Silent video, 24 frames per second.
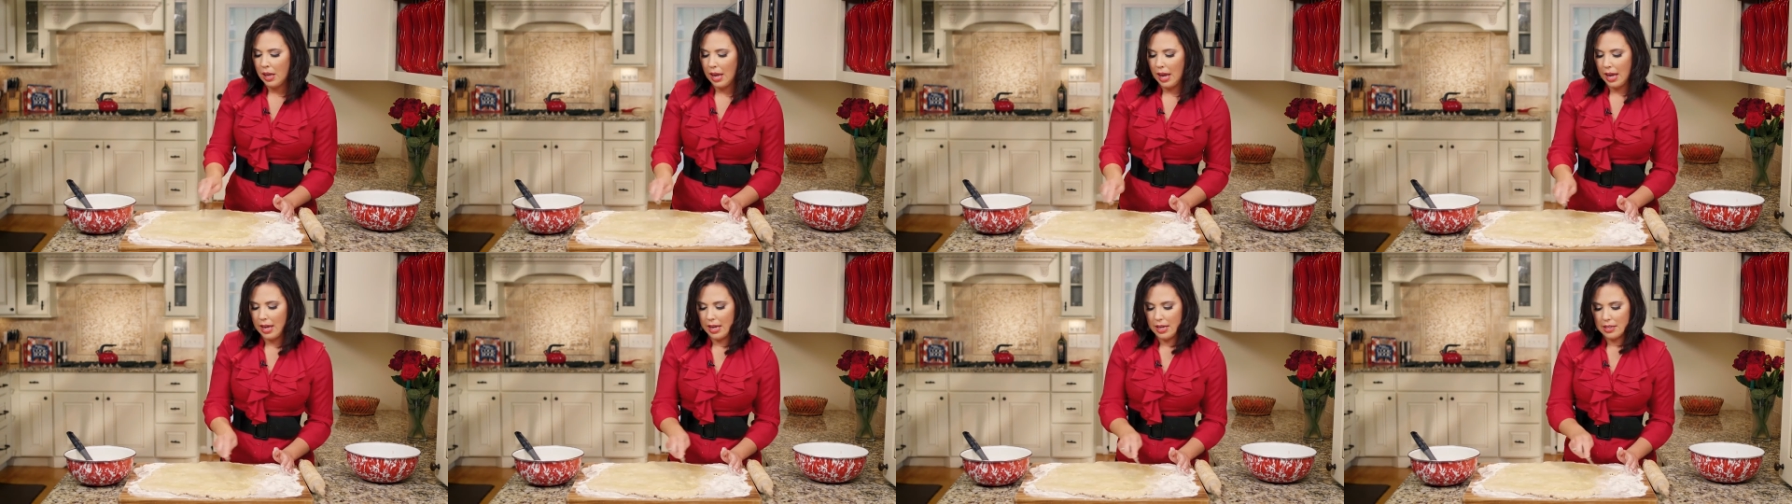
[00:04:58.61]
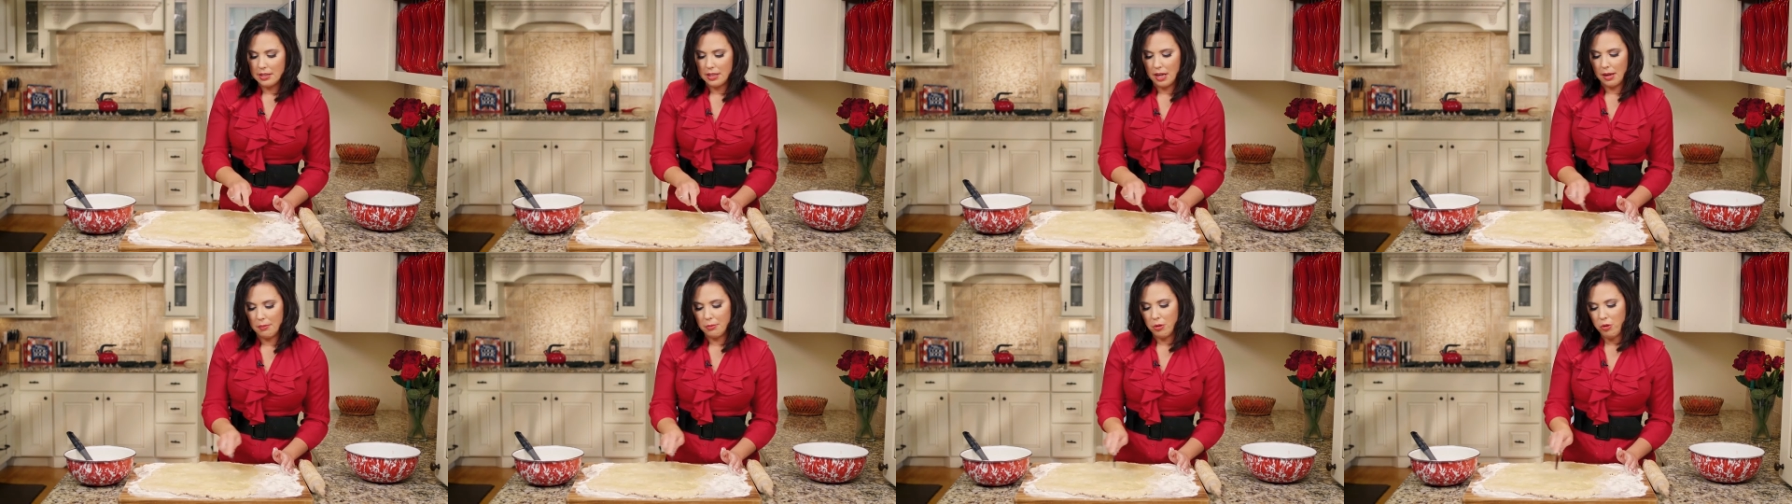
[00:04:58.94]

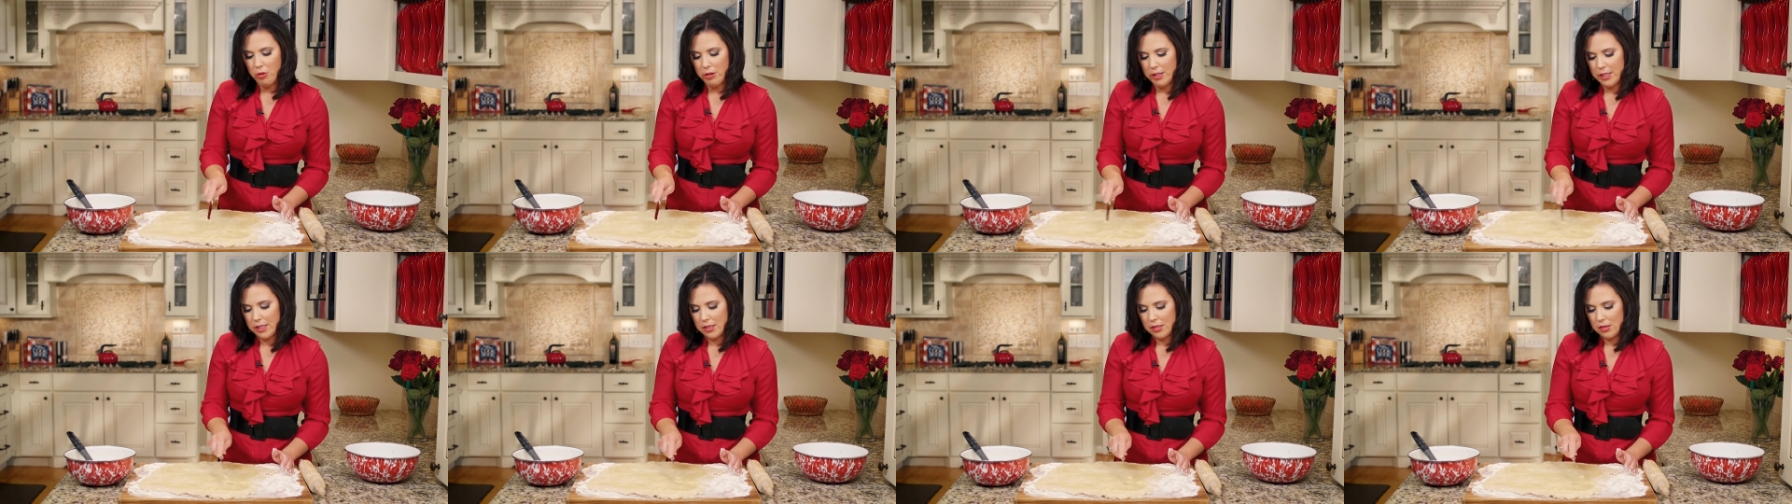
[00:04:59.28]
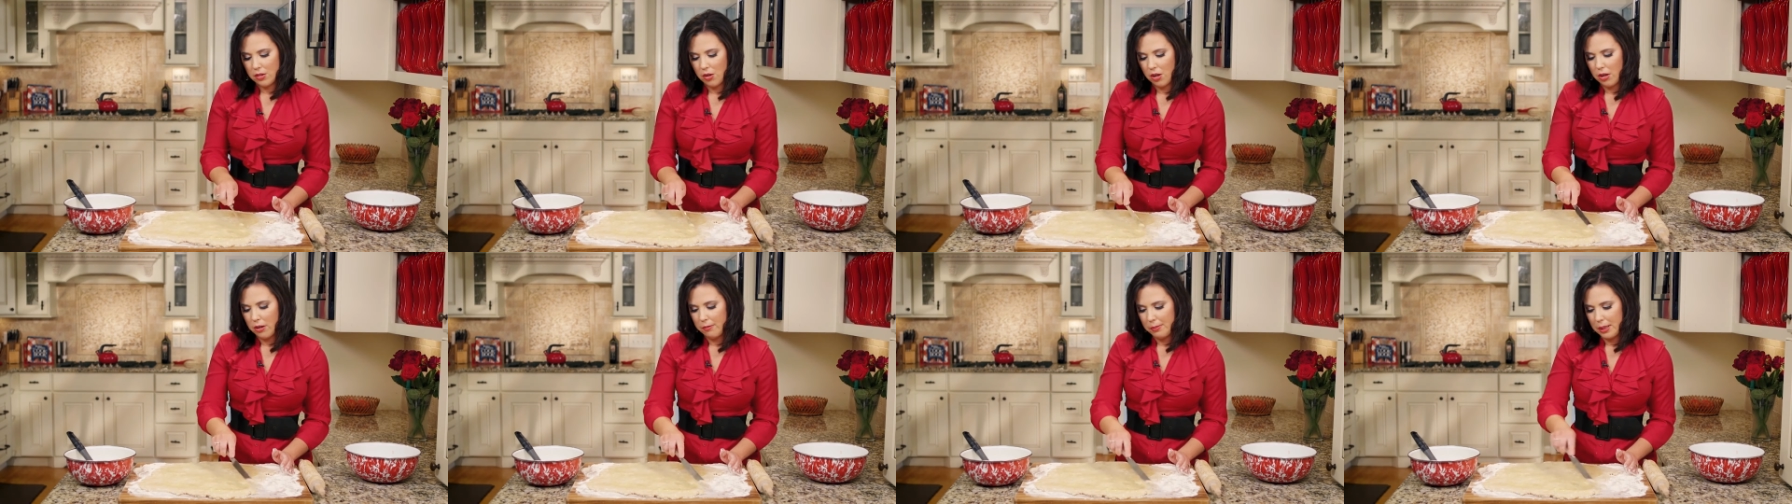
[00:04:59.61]
And I'm going to
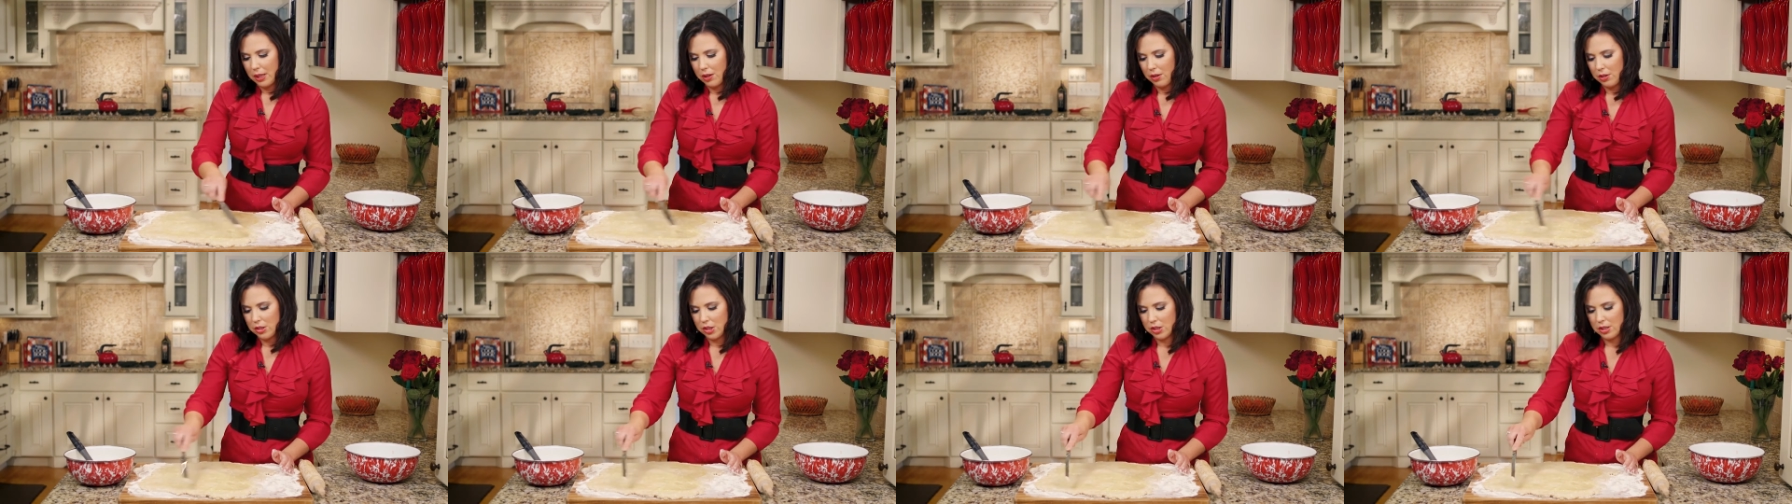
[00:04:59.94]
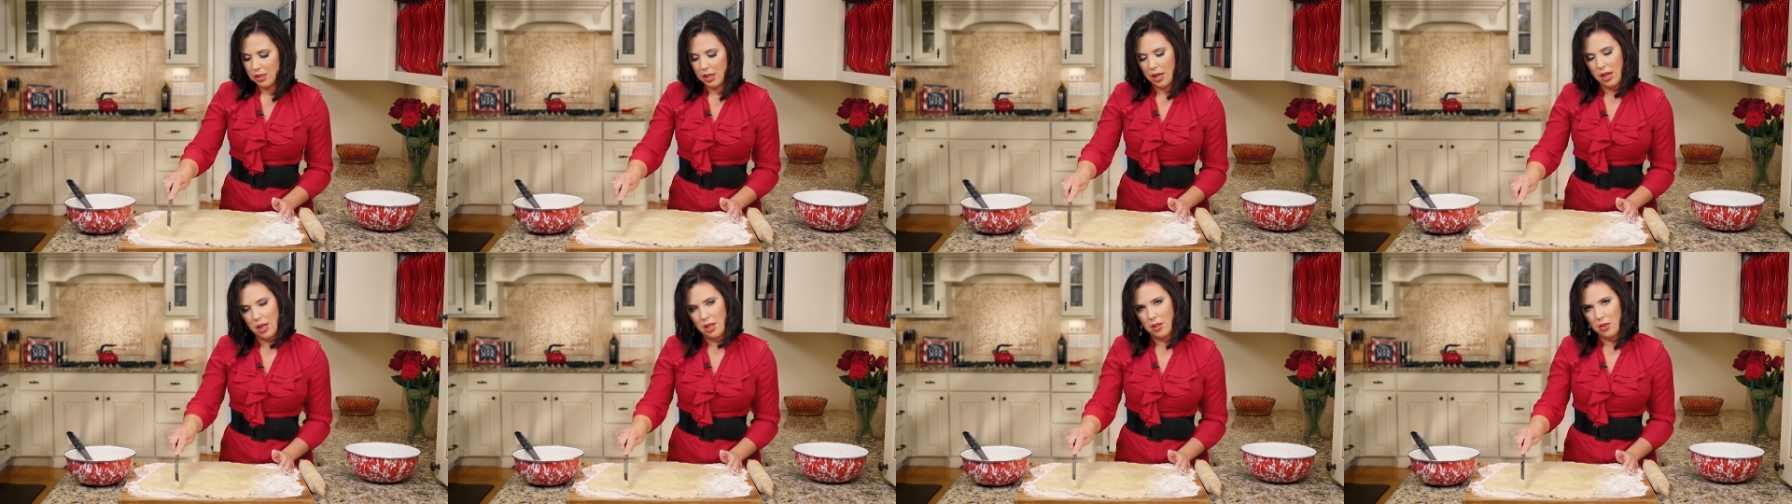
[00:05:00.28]
start up here and just
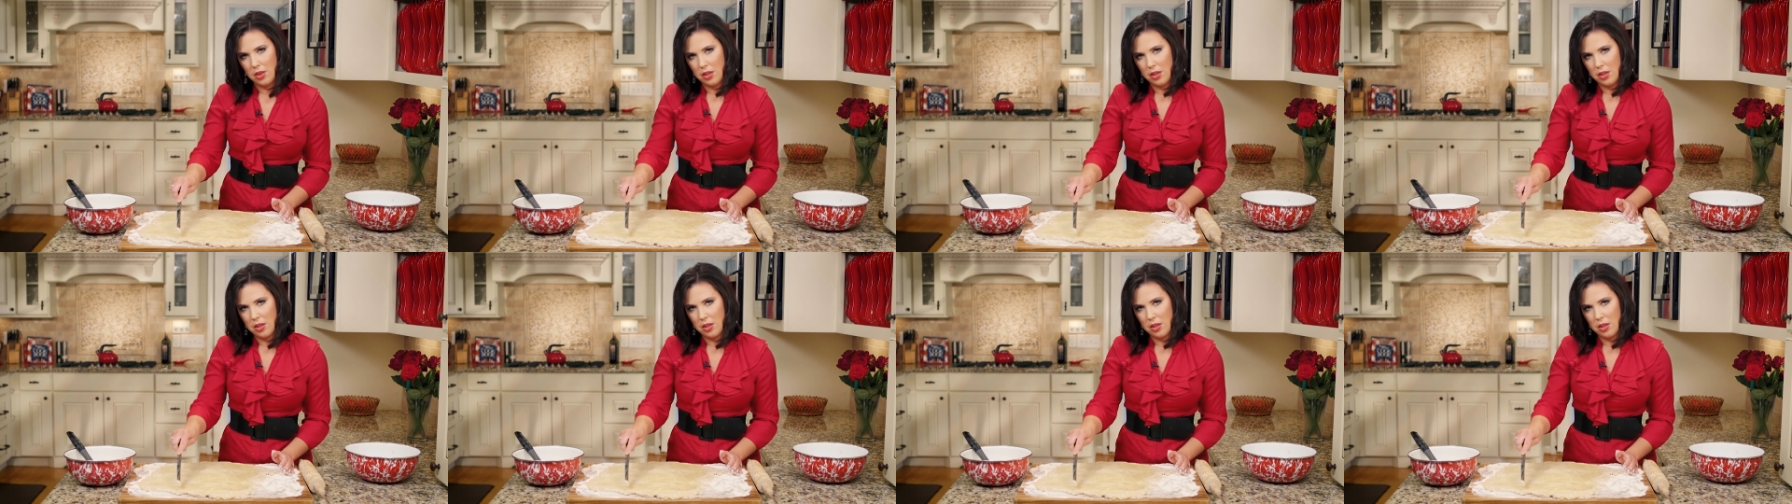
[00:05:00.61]
cut